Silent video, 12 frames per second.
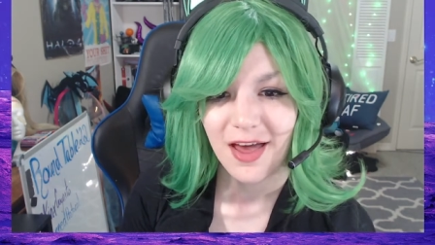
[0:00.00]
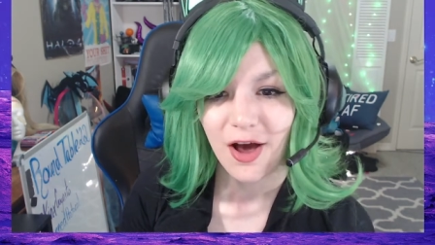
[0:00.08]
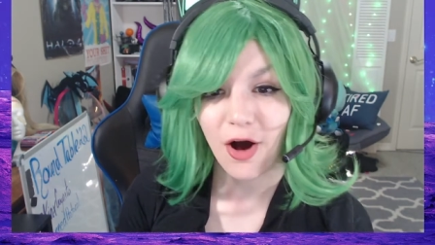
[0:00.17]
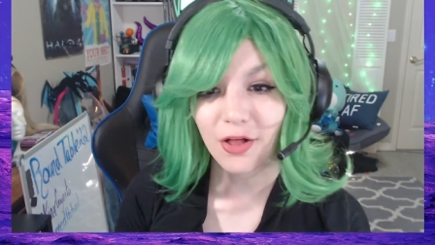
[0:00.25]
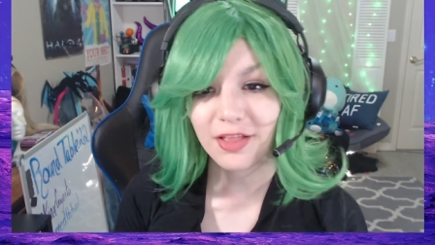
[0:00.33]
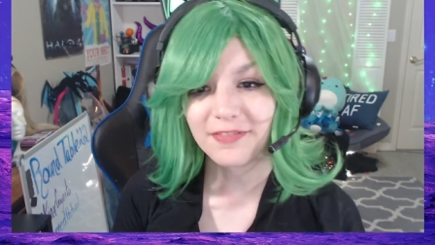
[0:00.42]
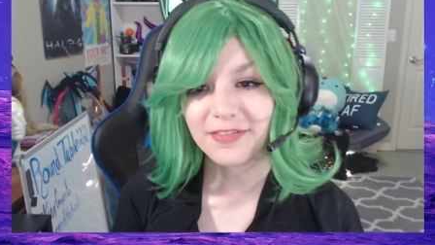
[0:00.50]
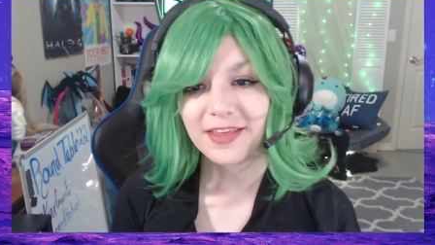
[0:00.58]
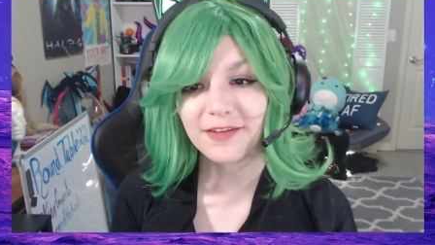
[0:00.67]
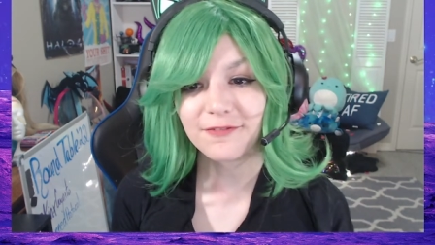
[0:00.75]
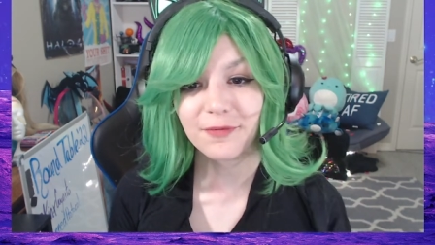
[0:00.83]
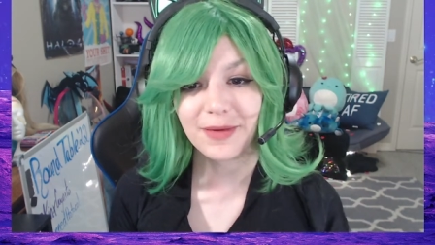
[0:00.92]
All of the
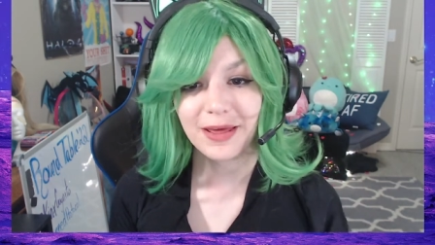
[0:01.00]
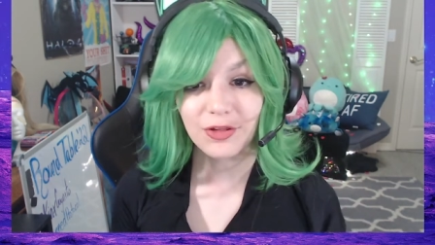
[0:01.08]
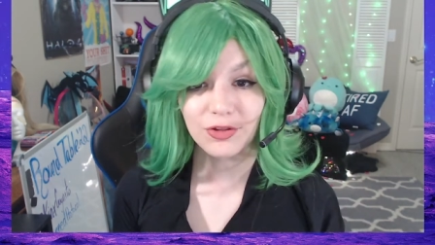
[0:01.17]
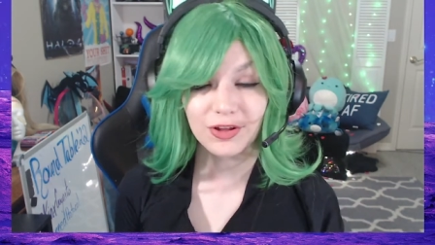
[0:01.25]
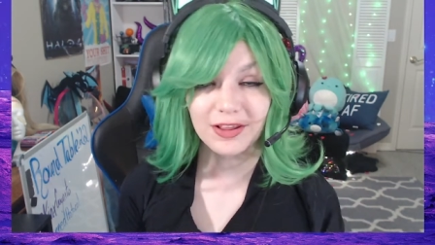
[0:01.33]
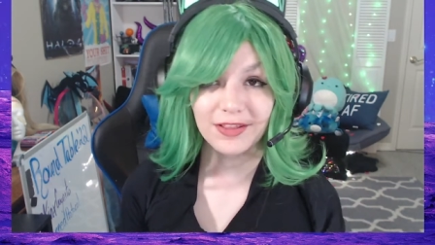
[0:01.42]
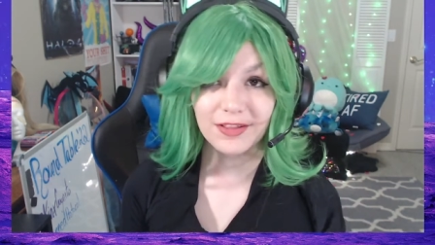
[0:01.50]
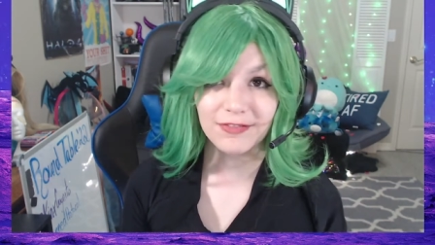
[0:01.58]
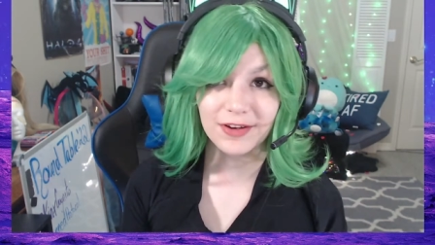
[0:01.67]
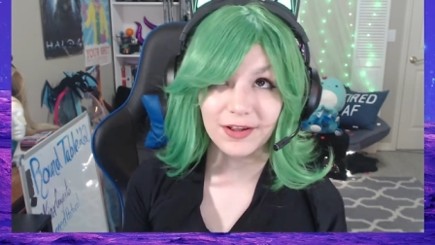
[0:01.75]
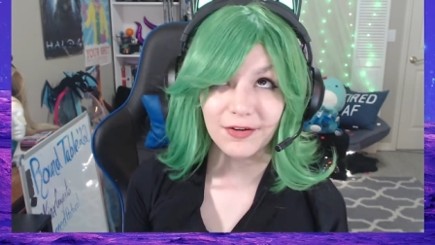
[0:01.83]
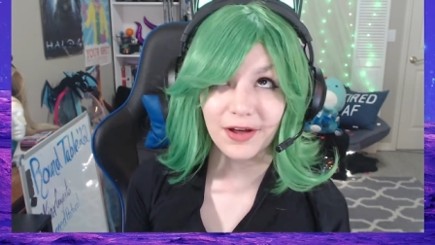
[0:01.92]
information in this
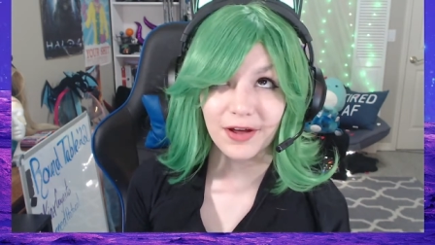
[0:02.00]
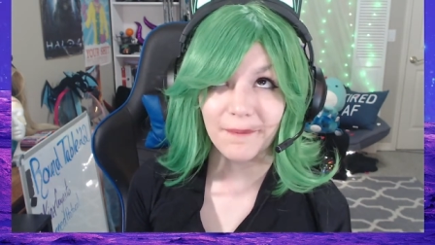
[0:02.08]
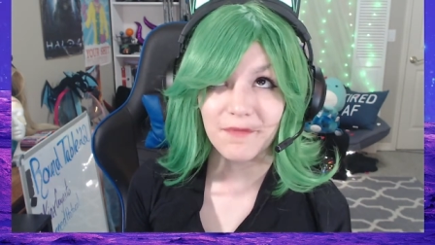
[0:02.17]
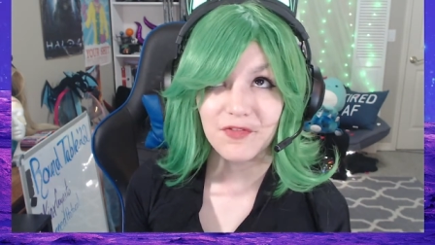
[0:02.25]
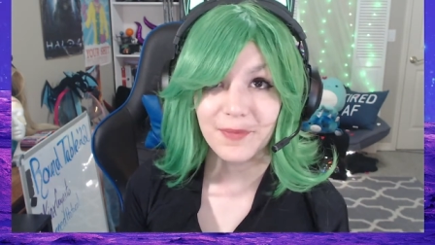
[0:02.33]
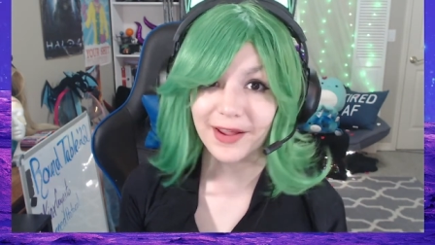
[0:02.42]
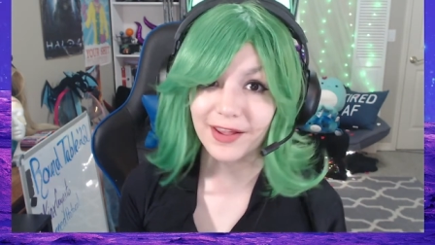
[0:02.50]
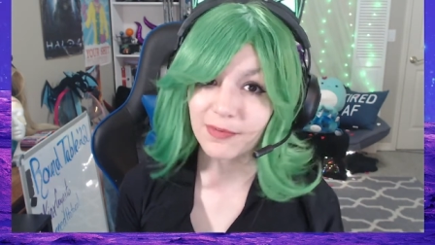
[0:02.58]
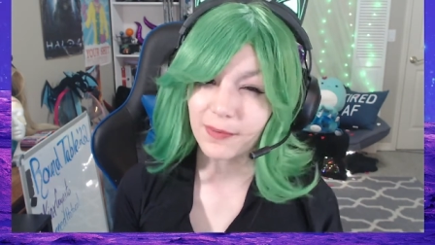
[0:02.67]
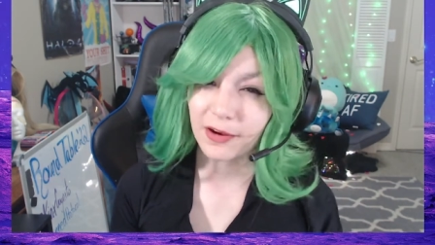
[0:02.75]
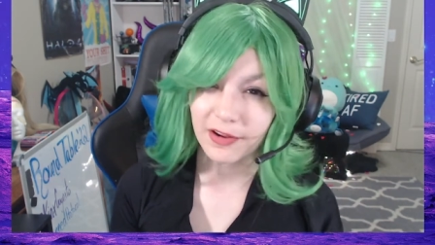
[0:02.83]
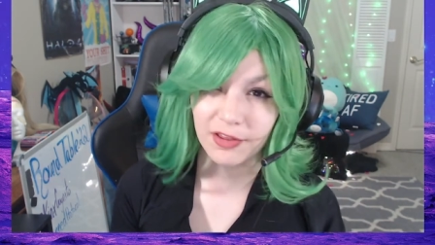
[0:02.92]
video comes from my
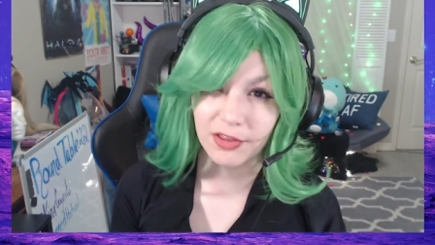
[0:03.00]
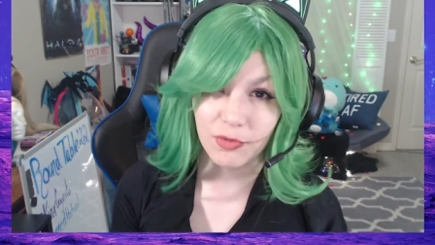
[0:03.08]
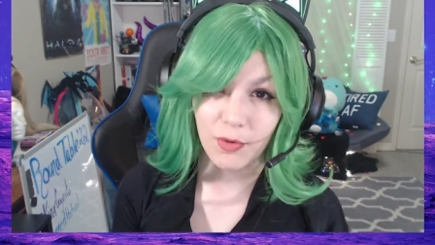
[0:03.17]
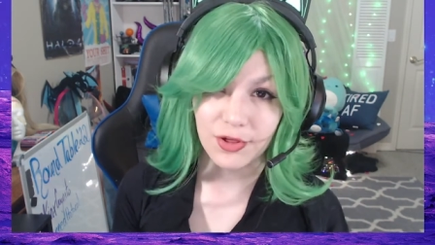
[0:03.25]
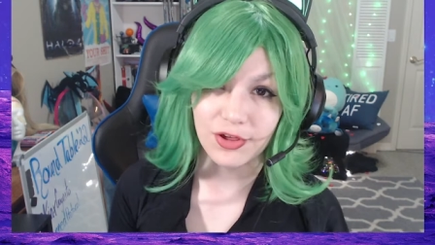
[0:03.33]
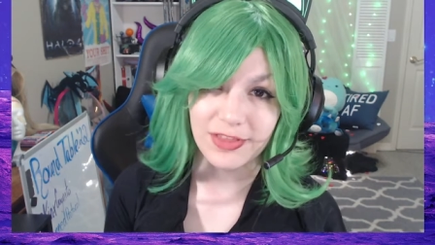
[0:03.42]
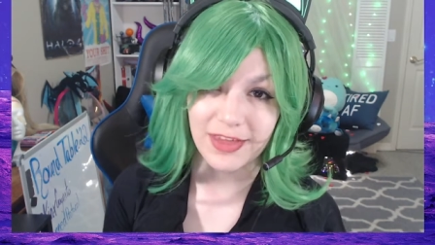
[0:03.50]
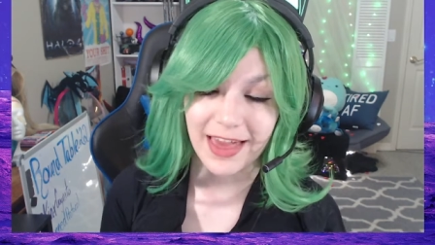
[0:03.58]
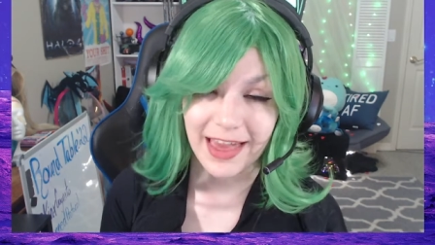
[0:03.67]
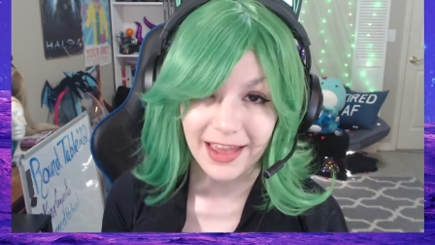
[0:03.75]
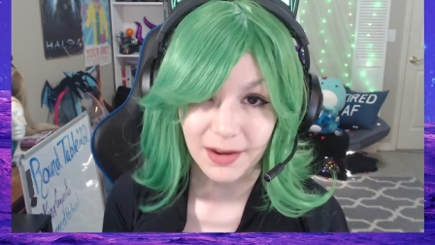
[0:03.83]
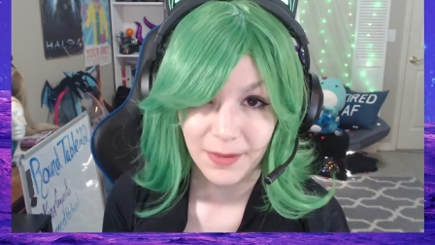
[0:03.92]
experience watching the
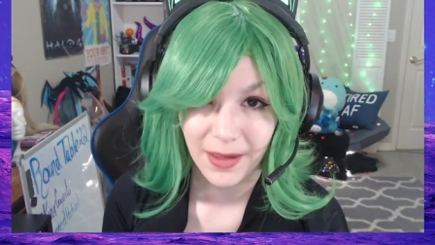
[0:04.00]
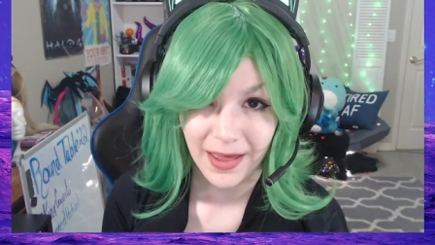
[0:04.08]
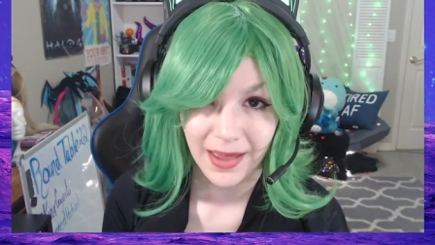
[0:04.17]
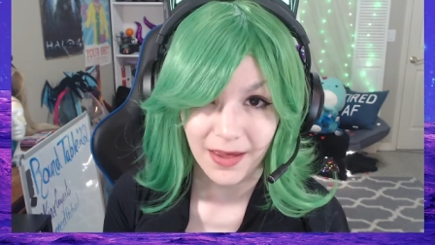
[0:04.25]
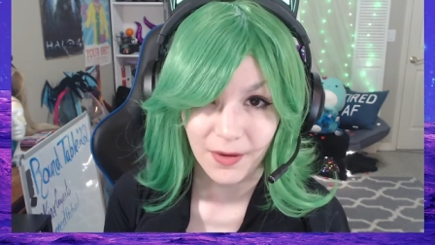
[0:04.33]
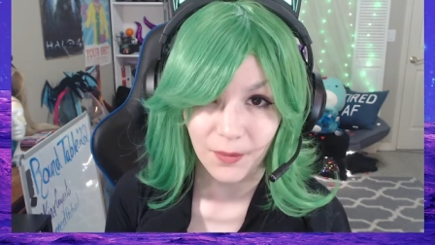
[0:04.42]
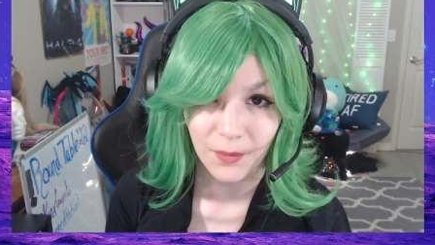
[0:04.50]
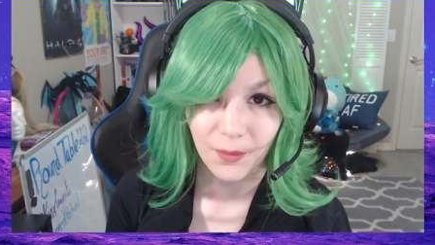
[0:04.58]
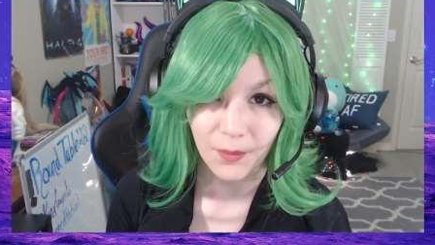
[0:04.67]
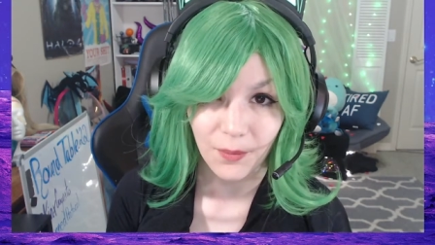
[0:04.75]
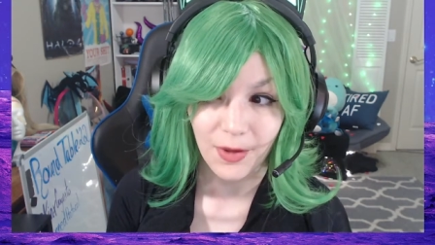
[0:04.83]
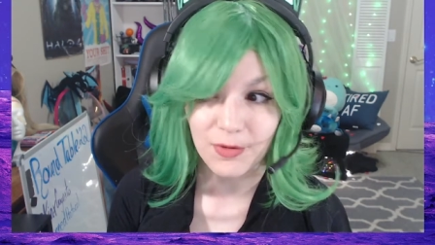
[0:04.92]
anime,
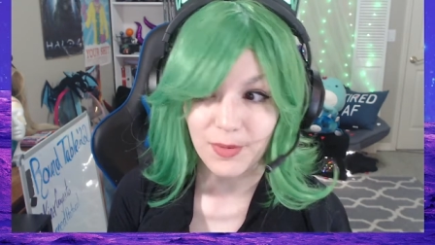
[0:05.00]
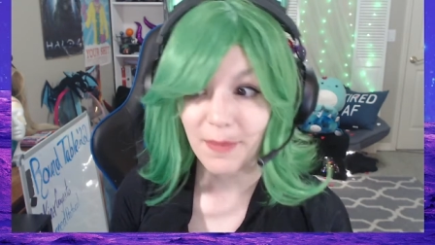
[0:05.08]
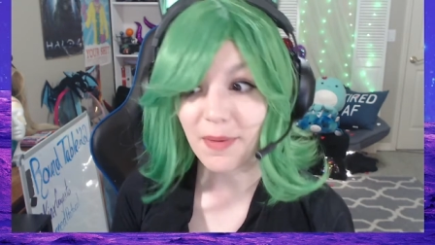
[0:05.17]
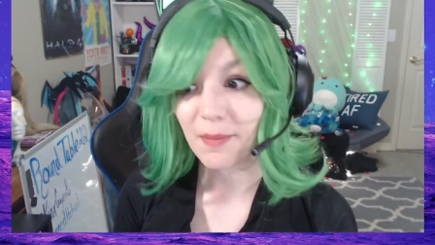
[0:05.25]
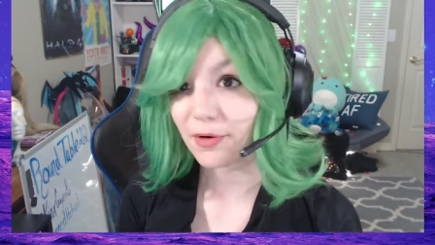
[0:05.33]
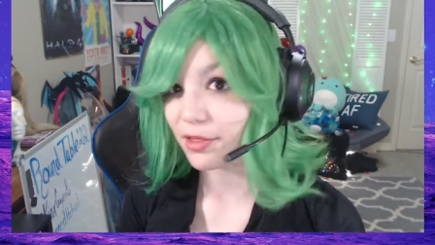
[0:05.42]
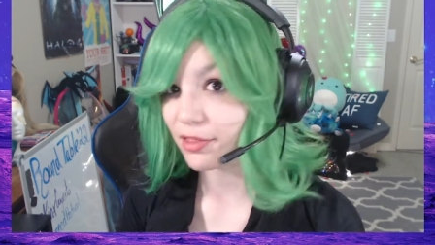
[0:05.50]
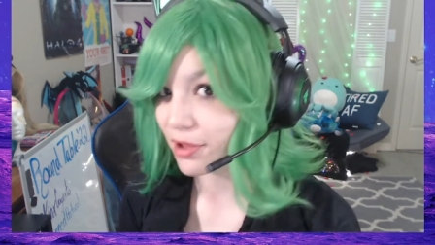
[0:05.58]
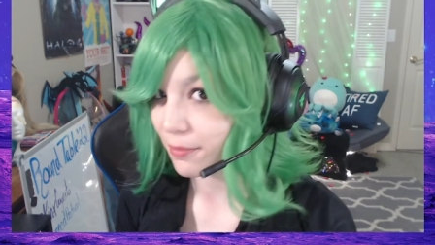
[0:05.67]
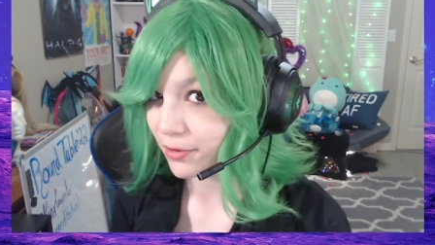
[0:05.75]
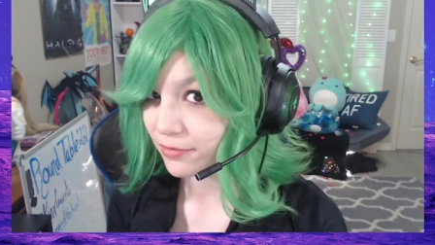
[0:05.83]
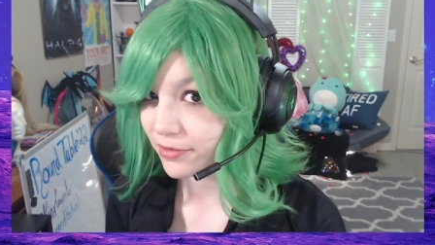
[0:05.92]
which my memory is
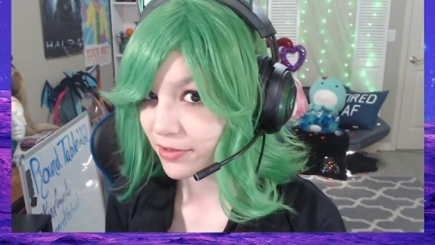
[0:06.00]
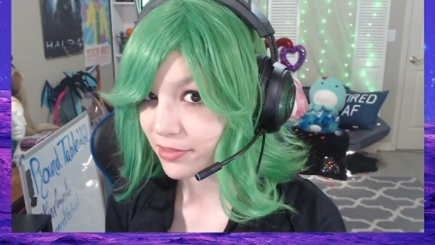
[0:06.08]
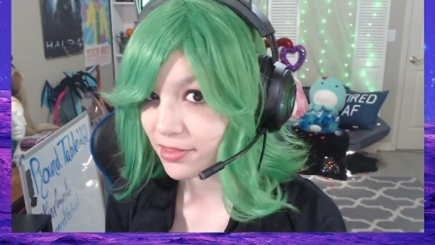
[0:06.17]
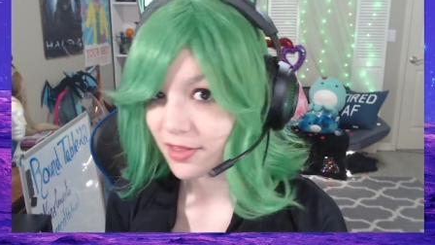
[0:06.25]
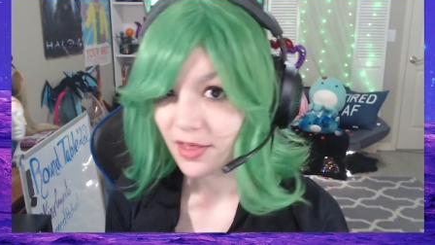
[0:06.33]
not perfect.